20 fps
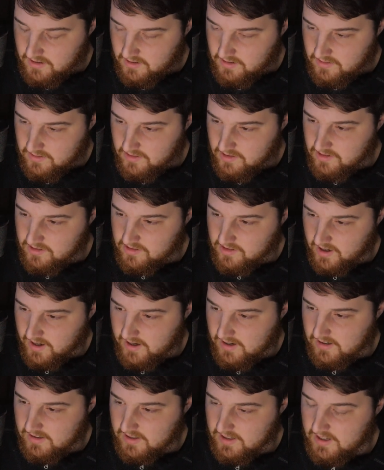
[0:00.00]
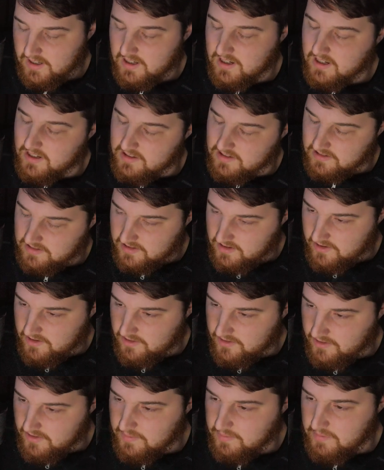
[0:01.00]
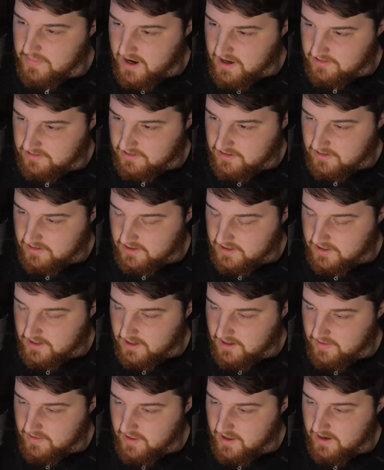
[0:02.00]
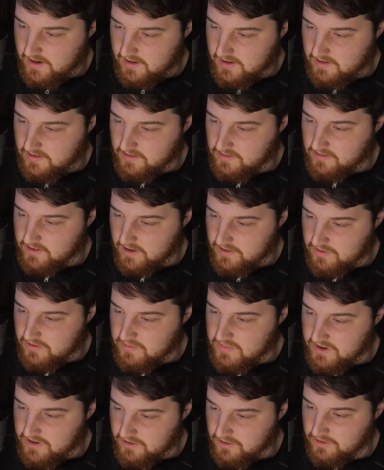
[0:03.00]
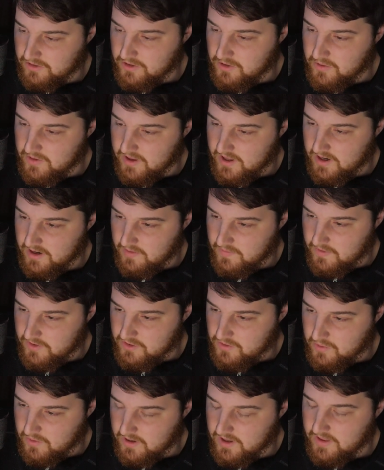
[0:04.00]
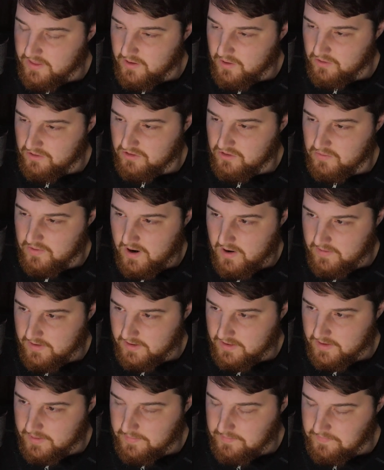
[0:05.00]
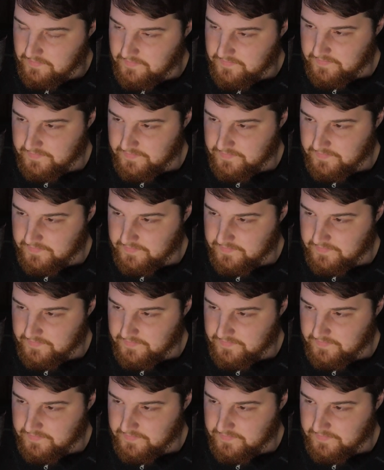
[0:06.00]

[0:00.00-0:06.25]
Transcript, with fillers: societally considered masculine, that is detrimental to the individual and those surrounding them.